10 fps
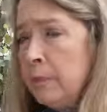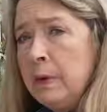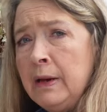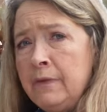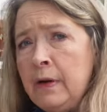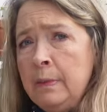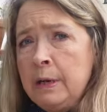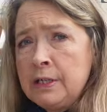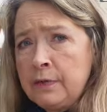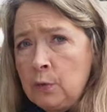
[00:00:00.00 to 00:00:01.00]
get very
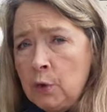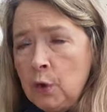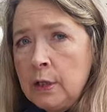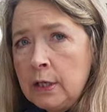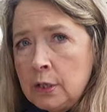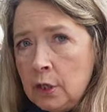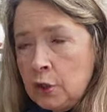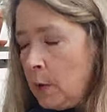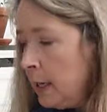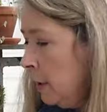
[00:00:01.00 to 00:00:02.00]
much of a root, they'll start
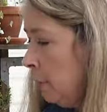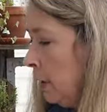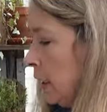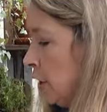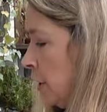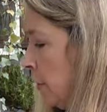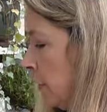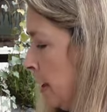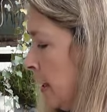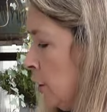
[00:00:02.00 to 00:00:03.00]
twining around each other,
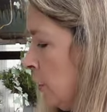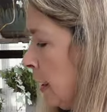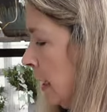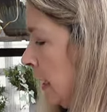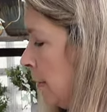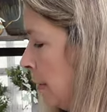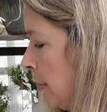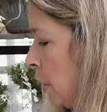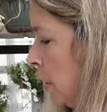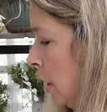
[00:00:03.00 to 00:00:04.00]
and then you can't get them
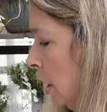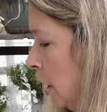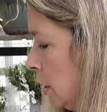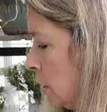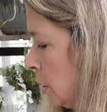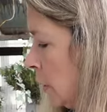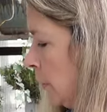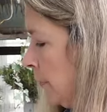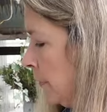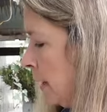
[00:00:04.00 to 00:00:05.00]
apart.
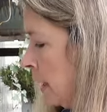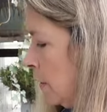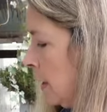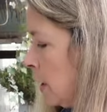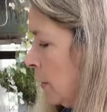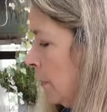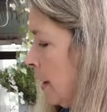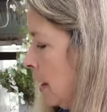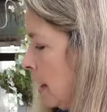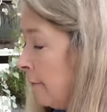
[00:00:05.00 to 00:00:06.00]
So there we go.
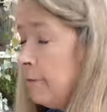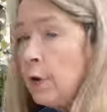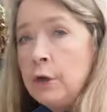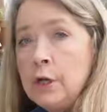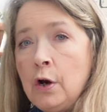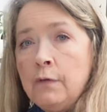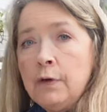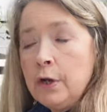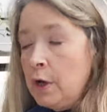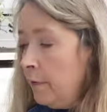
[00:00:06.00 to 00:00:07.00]
I folded
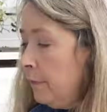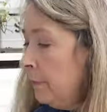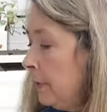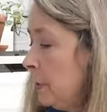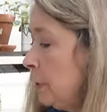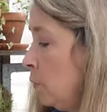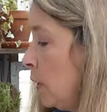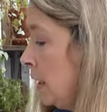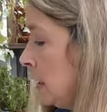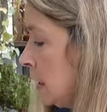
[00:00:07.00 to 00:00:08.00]
over the coffee filter
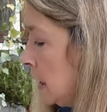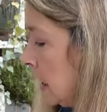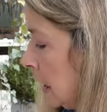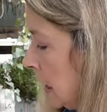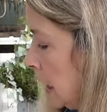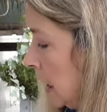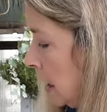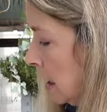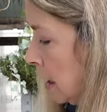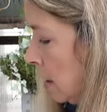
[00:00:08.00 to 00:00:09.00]
once,
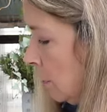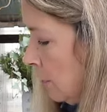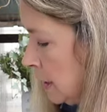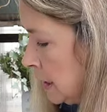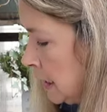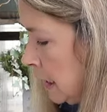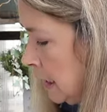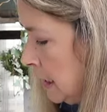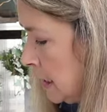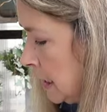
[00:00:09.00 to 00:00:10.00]
over the
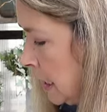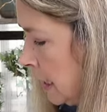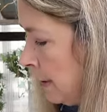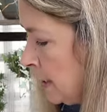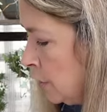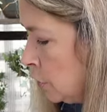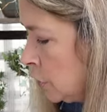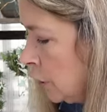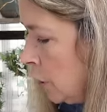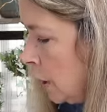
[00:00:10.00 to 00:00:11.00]
seeds. And I make sure there's
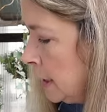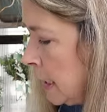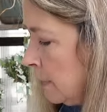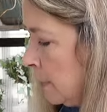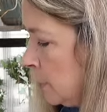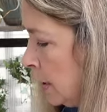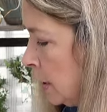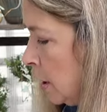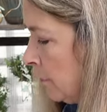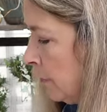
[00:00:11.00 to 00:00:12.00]
good contact between the
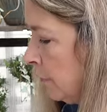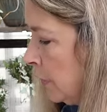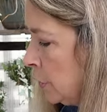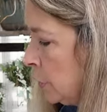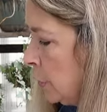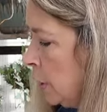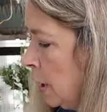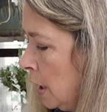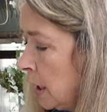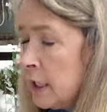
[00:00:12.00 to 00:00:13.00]
coffee filter
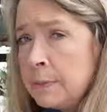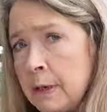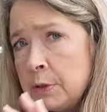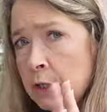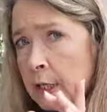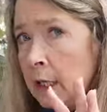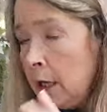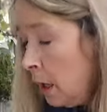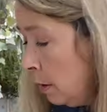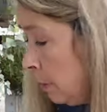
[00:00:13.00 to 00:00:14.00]
because sometimes you can get
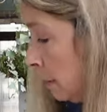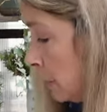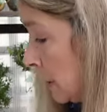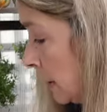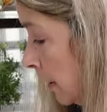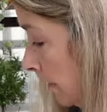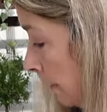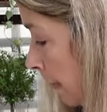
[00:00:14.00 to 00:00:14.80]
little air bubbles in there.